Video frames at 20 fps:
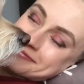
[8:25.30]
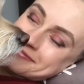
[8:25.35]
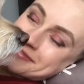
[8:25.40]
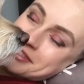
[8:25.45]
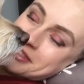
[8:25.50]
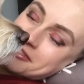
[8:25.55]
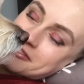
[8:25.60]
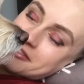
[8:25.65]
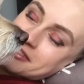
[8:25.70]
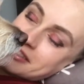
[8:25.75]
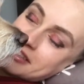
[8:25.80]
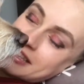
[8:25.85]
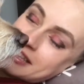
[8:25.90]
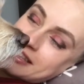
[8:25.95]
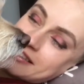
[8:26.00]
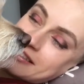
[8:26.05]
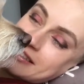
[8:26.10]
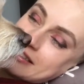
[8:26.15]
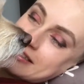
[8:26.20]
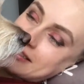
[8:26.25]
You really
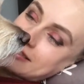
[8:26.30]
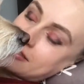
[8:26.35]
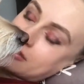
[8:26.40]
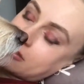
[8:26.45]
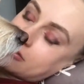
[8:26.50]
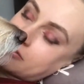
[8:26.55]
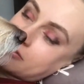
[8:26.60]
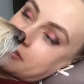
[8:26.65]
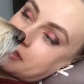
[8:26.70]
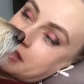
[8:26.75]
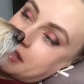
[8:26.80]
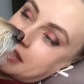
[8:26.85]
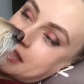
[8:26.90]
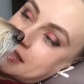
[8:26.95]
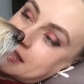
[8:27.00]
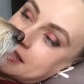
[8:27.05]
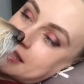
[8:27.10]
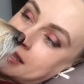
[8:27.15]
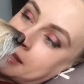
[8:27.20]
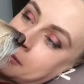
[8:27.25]
look really
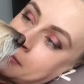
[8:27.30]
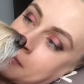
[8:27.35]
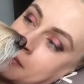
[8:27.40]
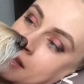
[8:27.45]
sleepy.